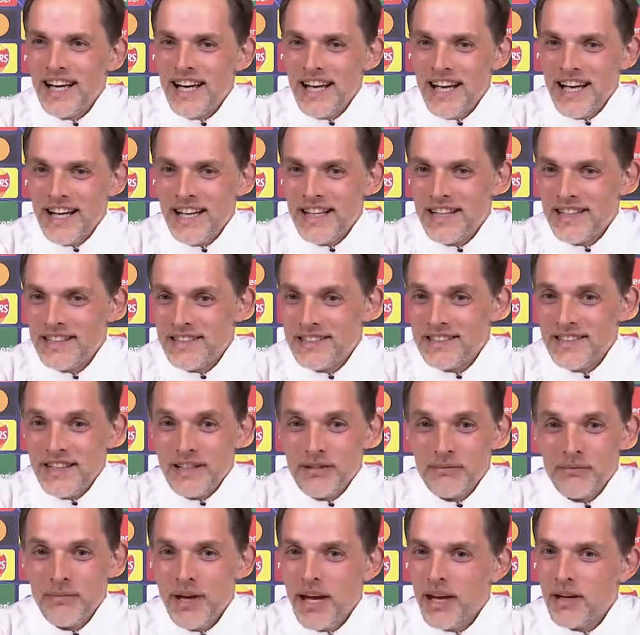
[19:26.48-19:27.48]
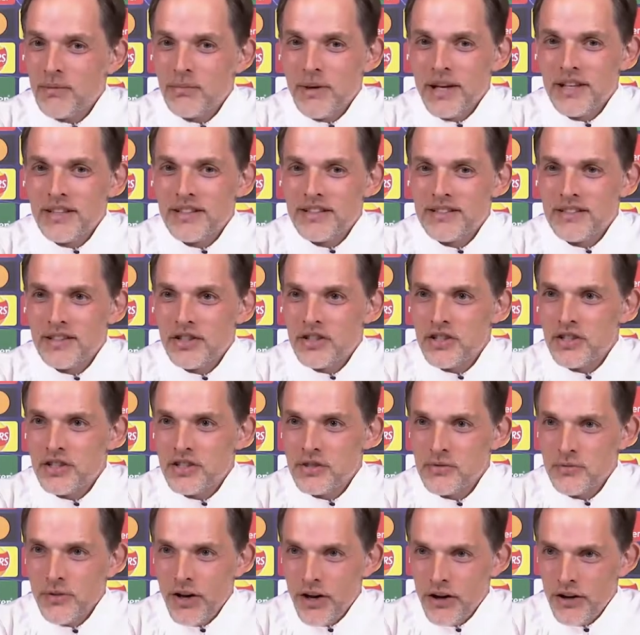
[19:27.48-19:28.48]
And make my
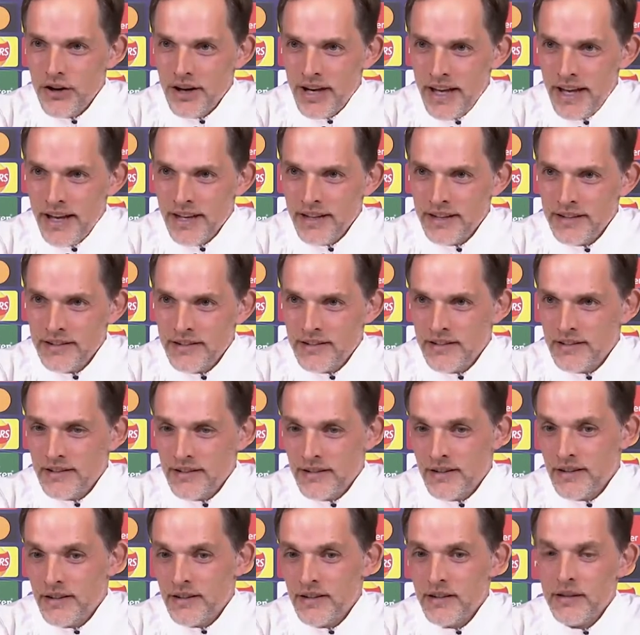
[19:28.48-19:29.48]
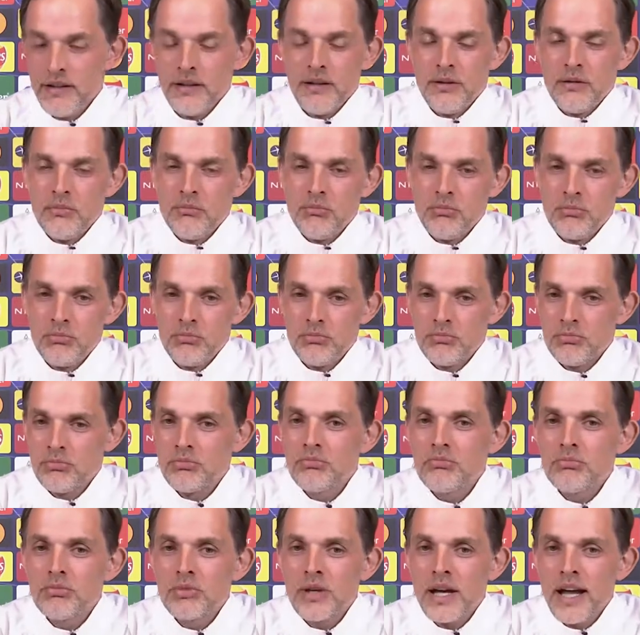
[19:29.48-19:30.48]
decisions very late,
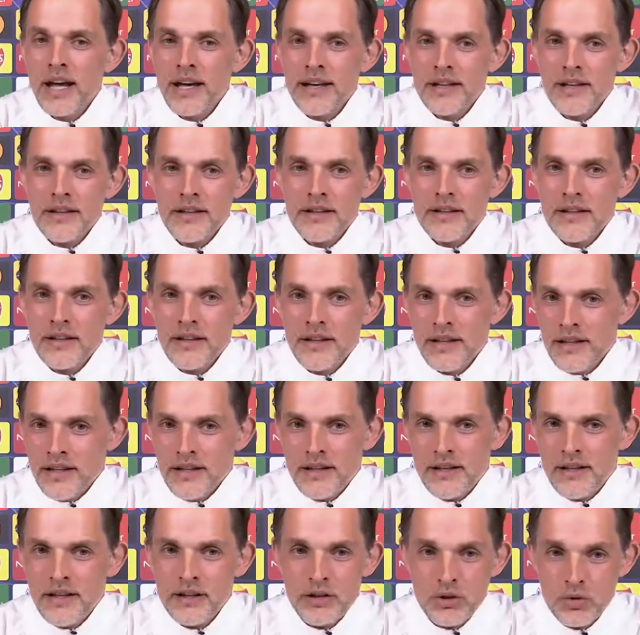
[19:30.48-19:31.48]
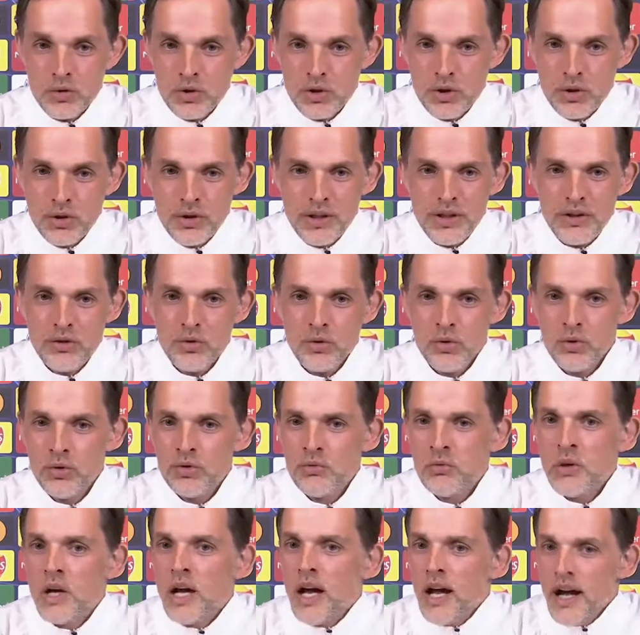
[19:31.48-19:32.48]
like I usually
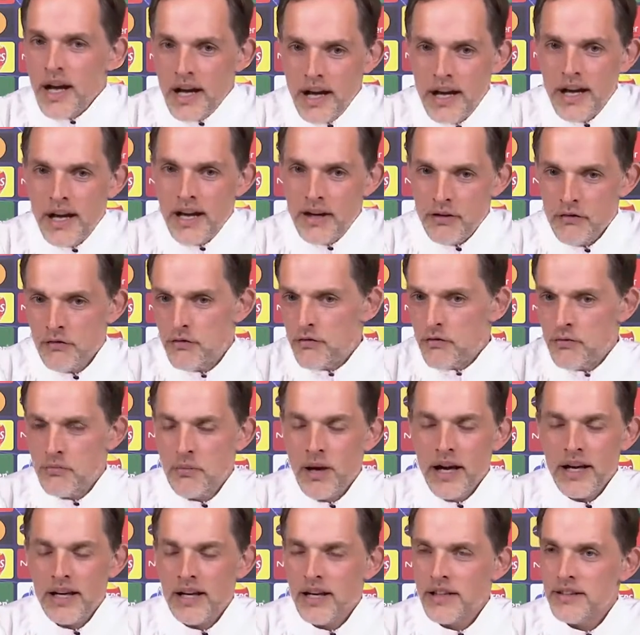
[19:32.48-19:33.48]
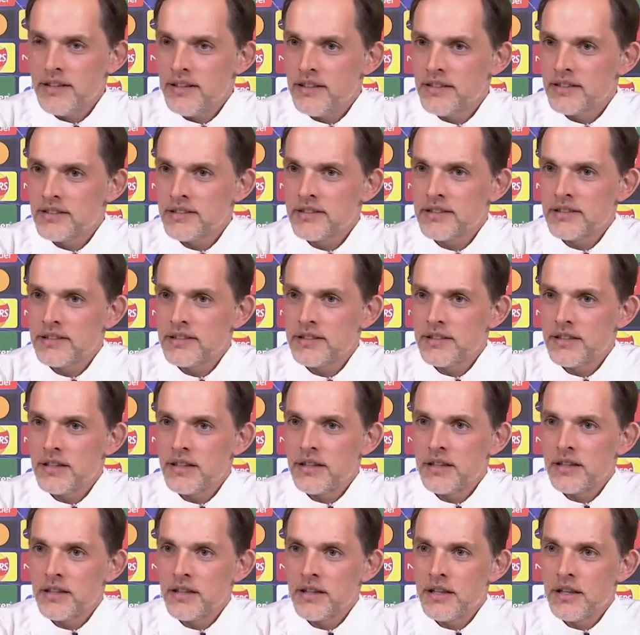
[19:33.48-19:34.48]
do. I have my ideas
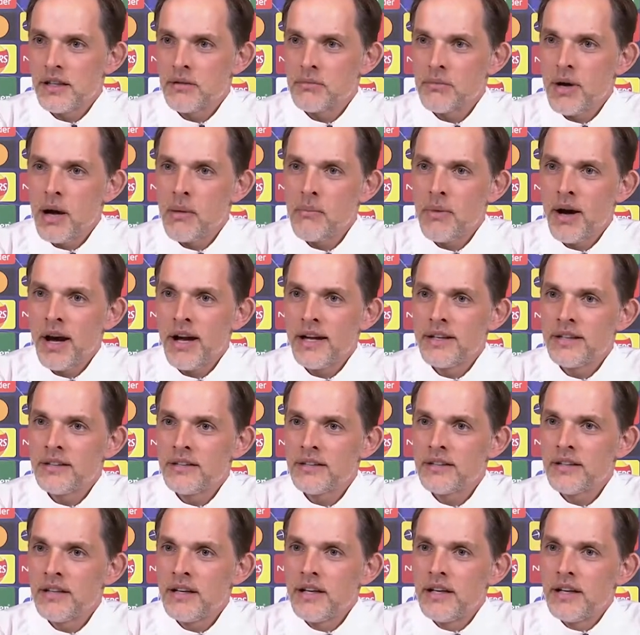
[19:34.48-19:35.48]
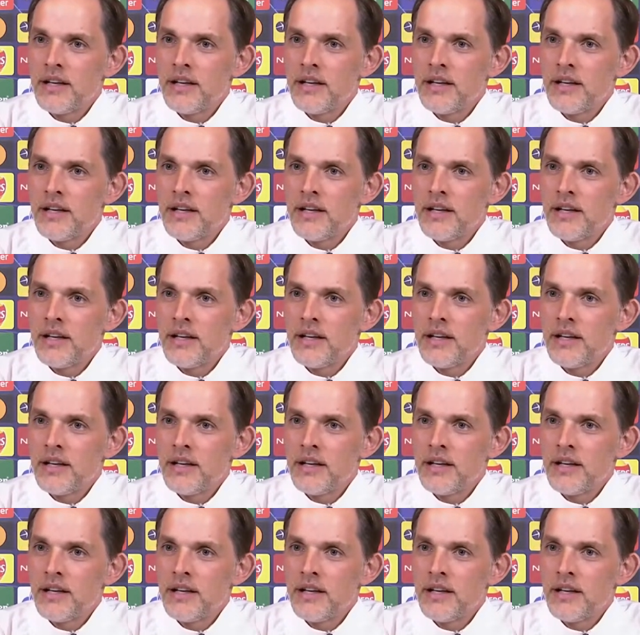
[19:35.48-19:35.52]
in my mind,